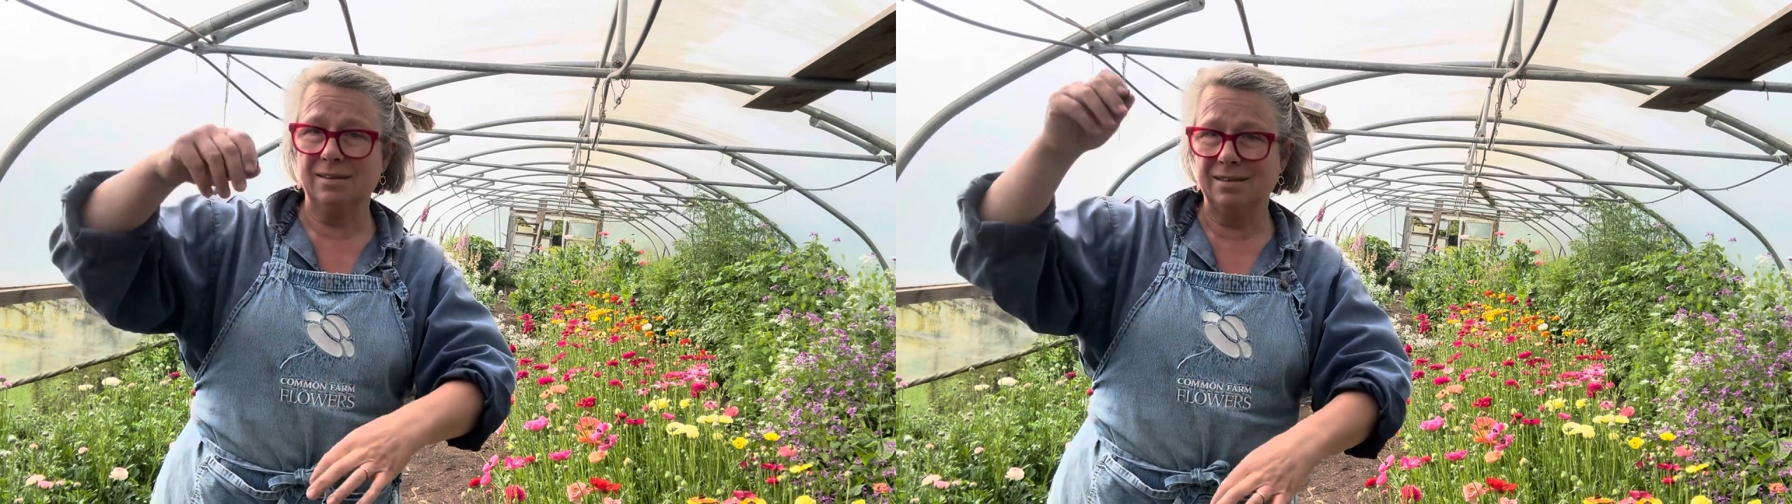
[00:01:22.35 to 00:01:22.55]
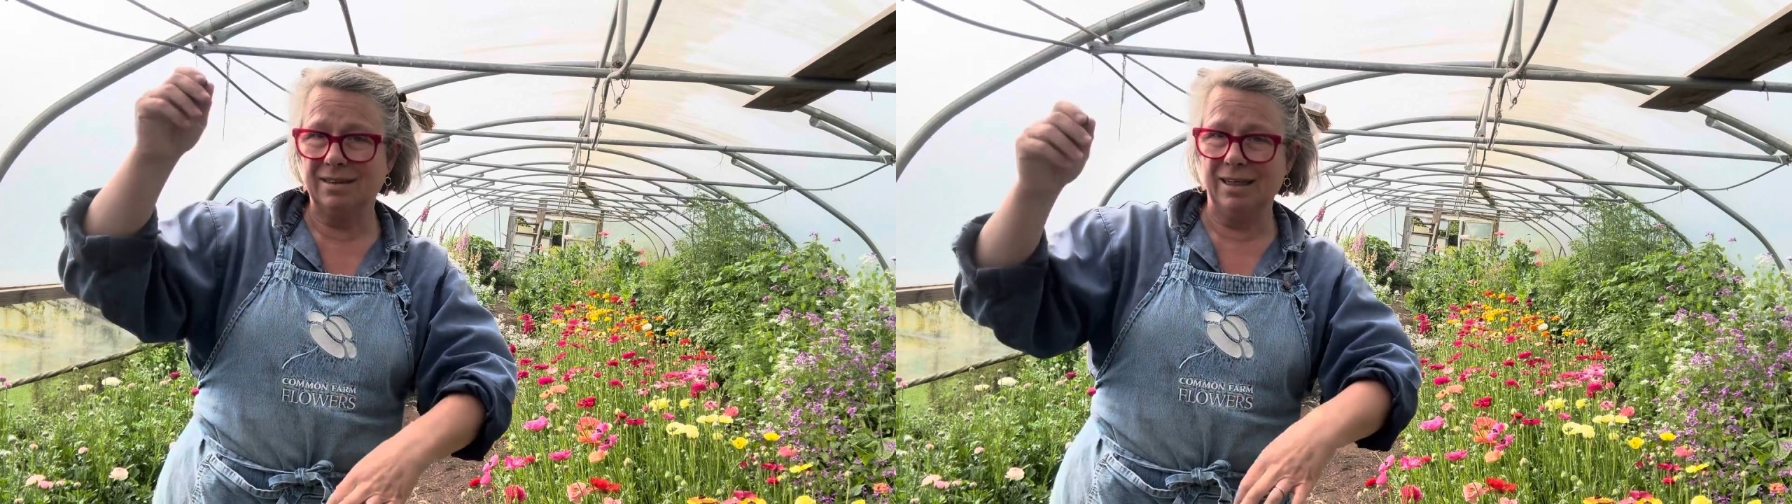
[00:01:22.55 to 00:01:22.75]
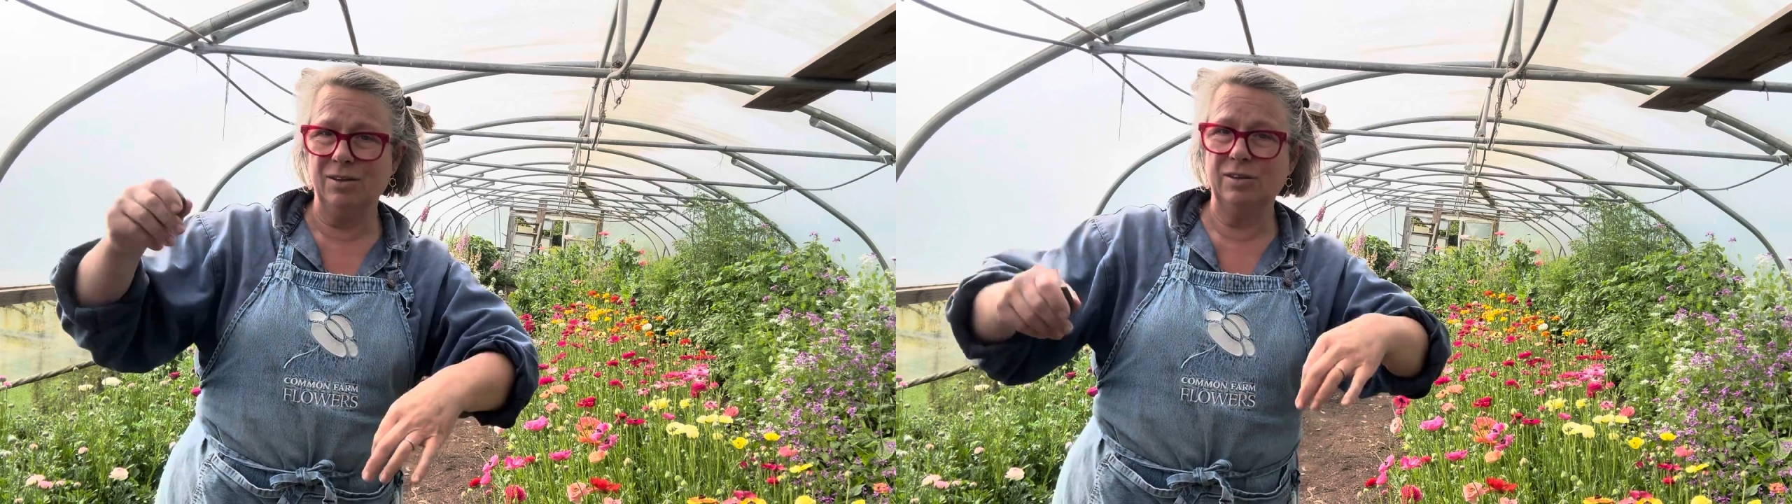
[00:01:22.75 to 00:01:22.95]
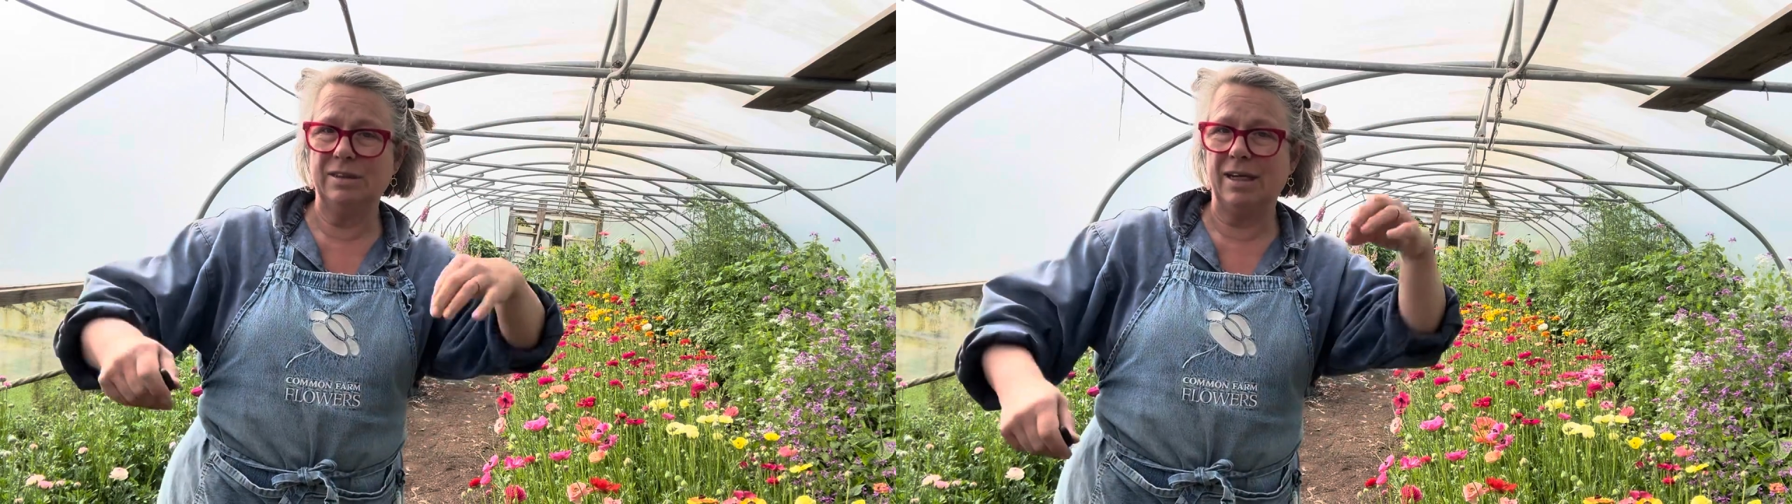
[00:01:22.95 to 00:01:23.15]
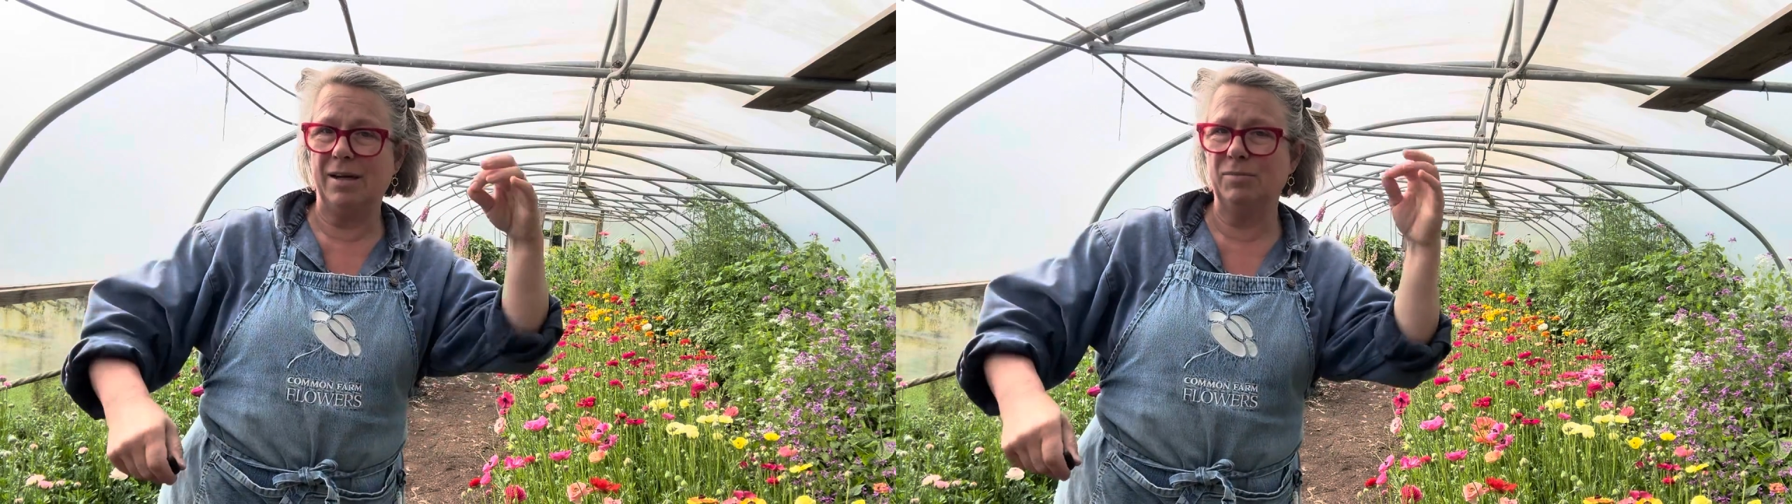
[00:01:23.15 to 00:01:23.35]
single
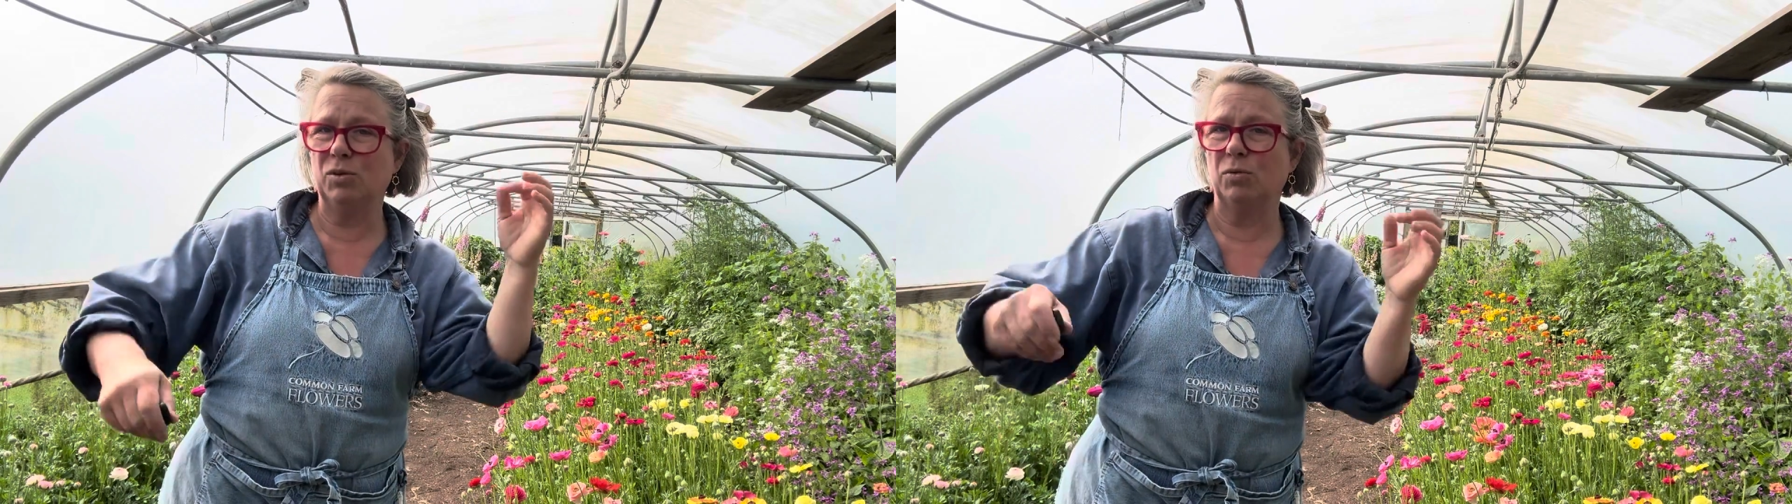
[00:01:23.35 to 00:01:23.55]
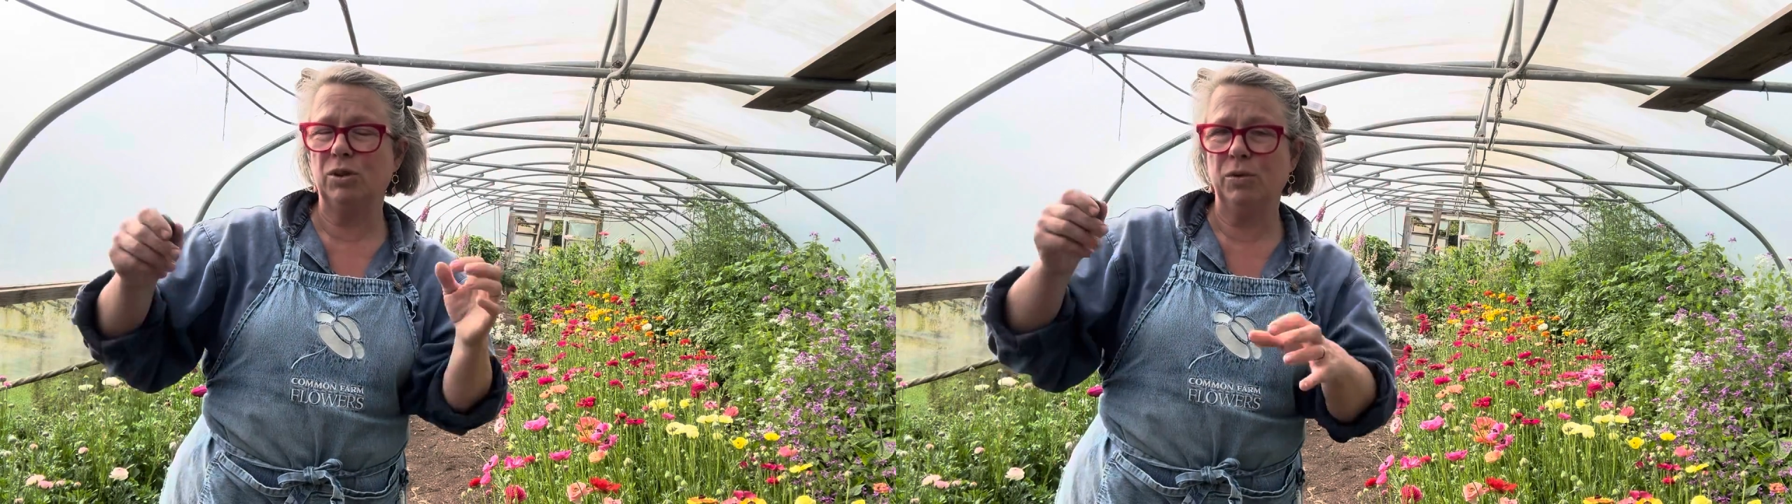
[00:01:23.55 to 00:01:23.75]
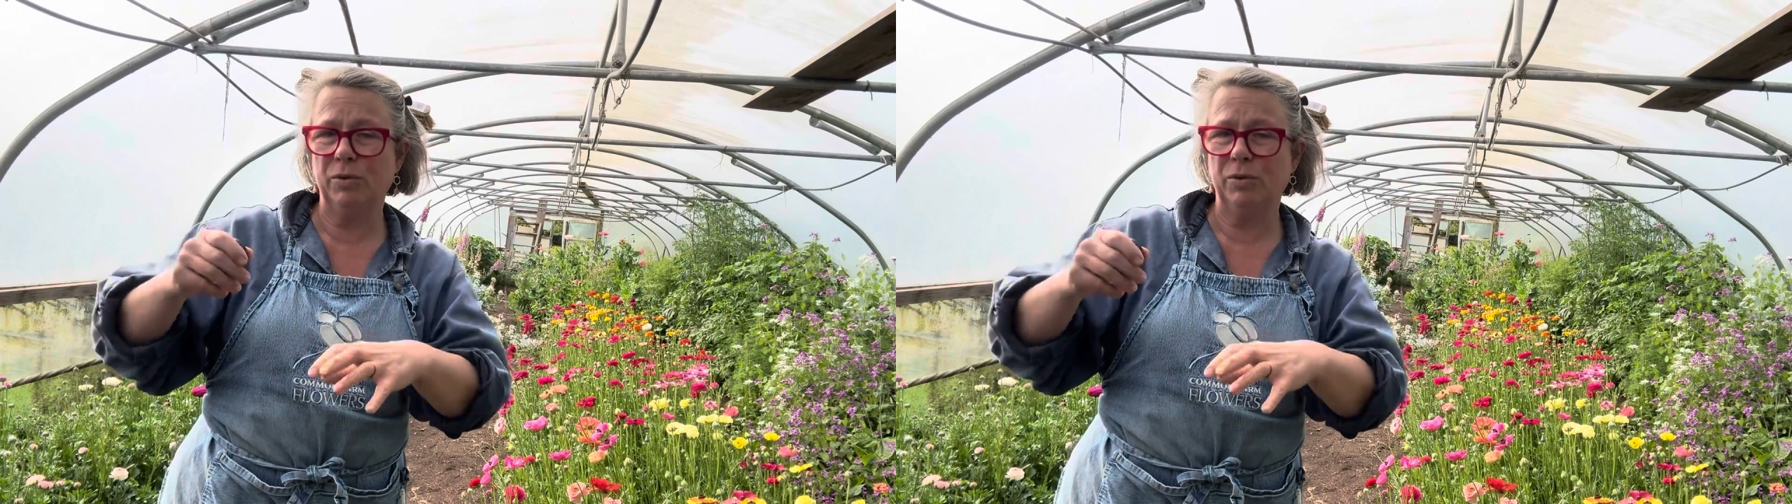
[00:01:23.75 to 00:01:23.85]
stems or 2